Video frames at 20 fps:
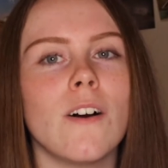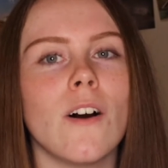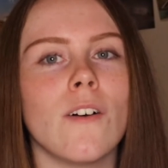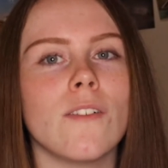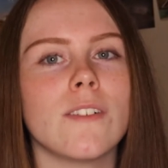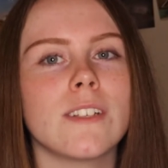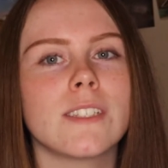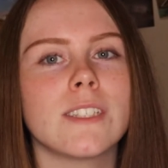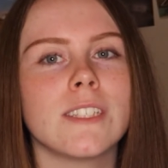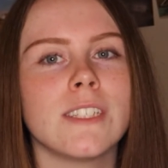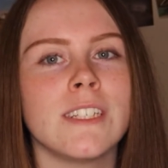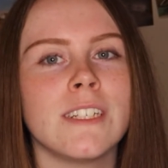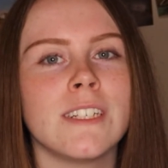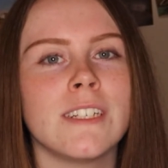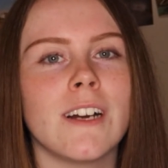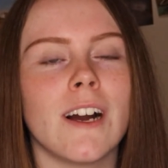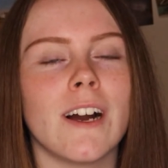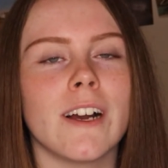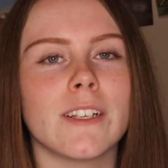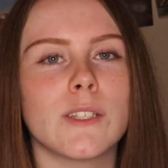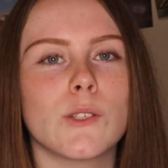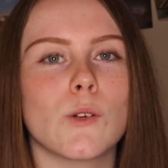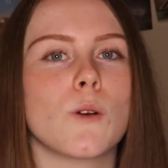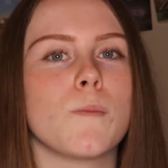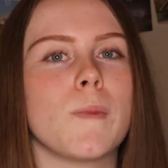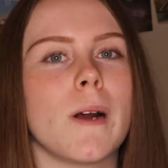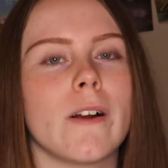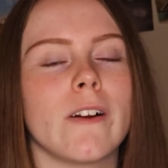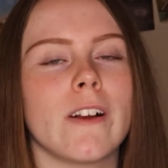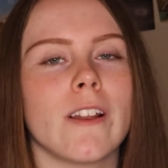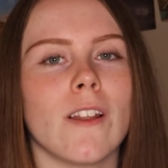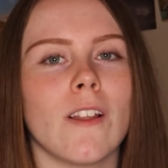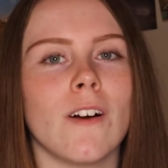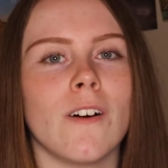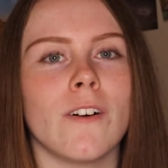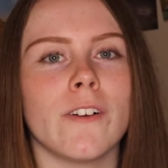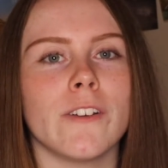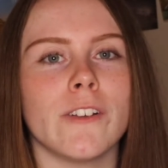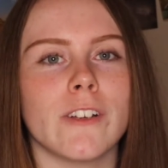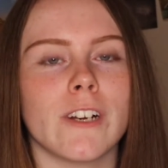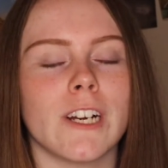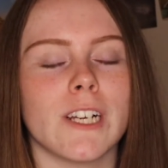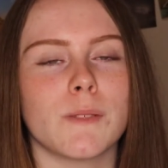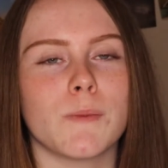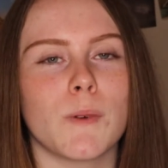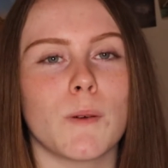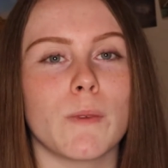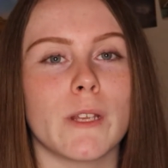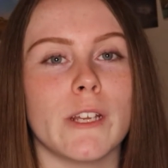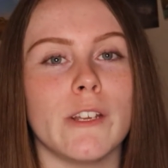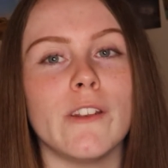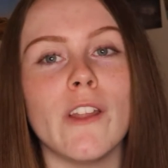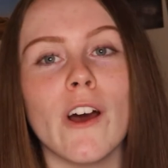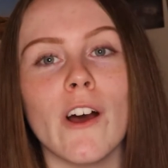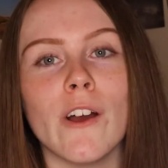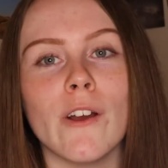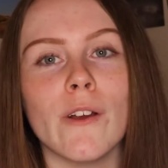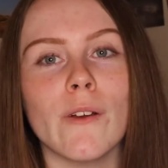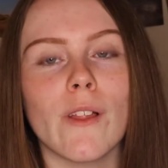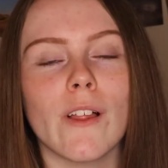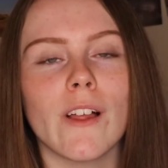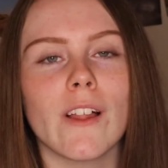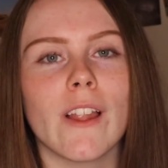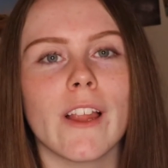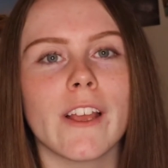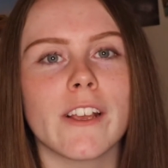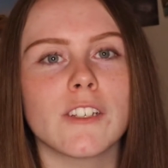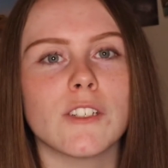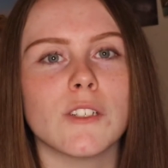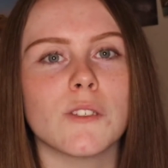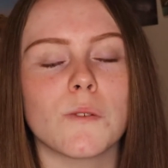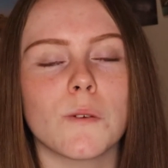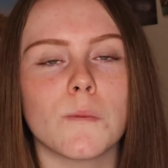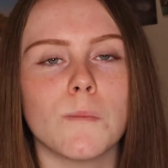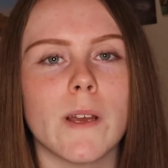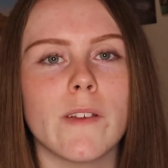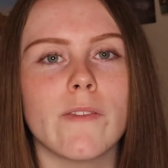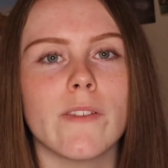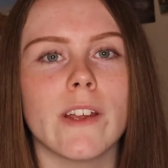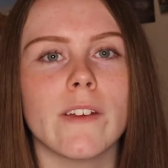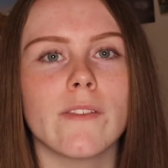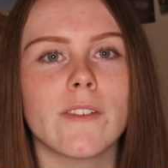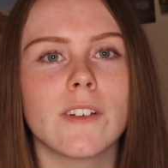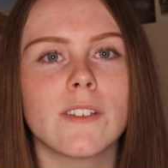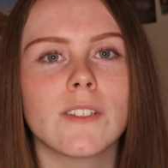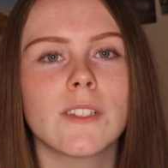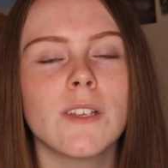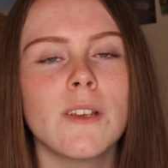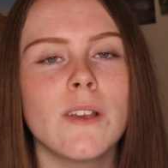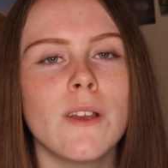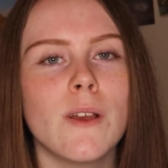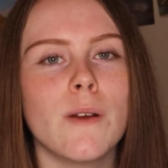Obviously, I talk about her a lot. You guys probably know that like she's one of my favorites.